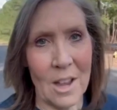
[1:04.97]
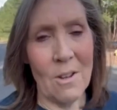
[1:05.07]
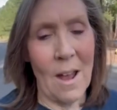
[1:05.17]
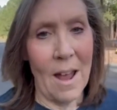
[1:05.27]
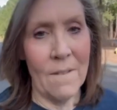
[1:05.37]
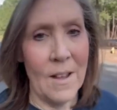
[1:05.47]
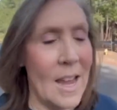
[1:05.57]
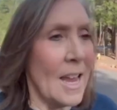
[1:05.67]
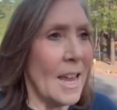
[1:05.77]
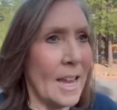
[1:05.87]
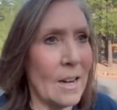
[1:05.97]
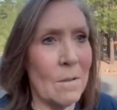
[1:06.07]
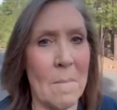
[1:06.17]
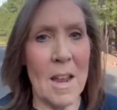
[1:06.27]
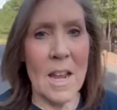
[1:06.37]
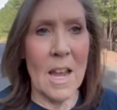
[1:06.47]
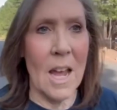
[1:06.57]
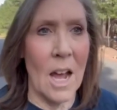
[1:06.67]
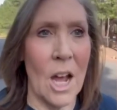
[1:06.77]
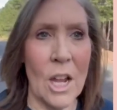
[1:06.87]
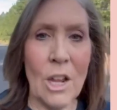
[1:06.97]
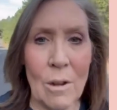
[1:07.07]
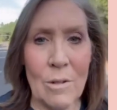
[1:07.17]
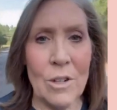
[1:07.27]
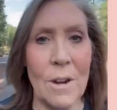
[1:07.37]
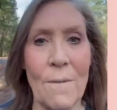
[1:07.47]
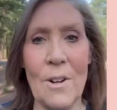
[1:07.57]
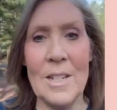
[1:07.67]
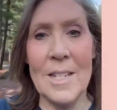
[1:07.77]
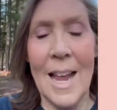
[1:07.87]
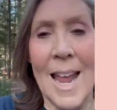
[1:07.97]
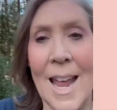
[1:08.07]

you have, it'll make a huge difference.